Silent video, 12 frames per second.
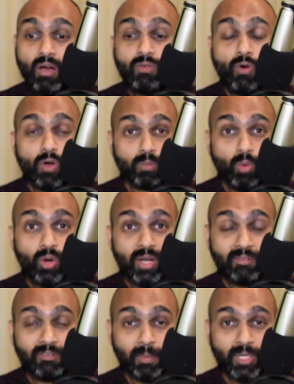For more
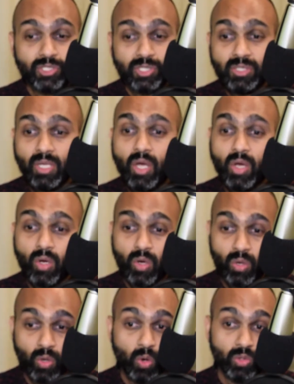information,
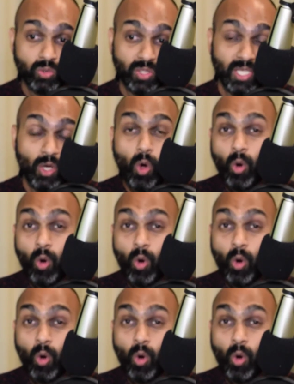go to the